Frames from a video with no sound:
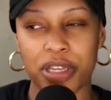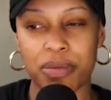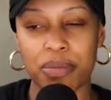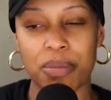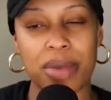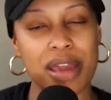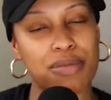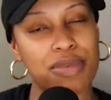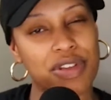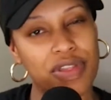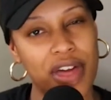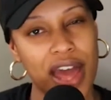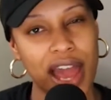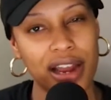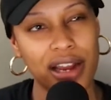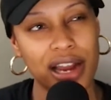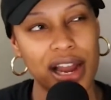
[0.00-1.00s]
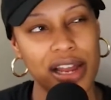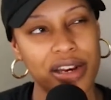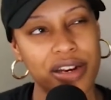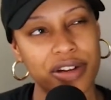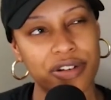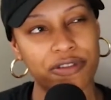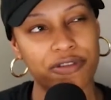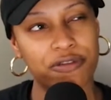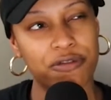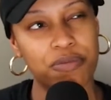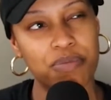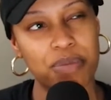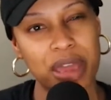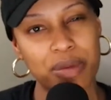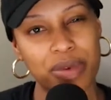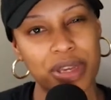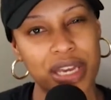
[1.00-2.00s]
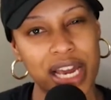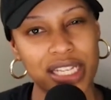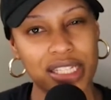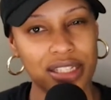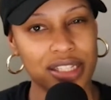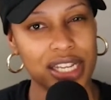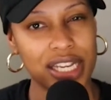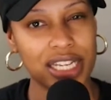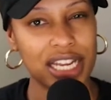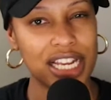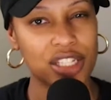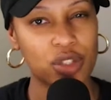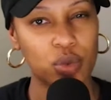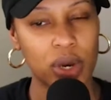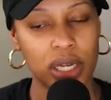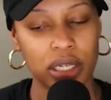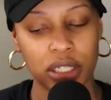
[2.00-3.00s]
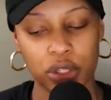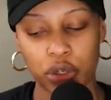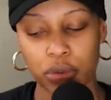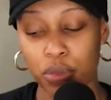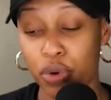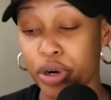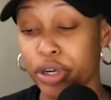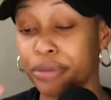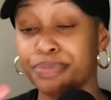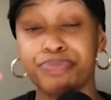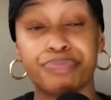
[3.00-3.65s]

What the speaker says: maybe that kind of made me hesitate as well a little more.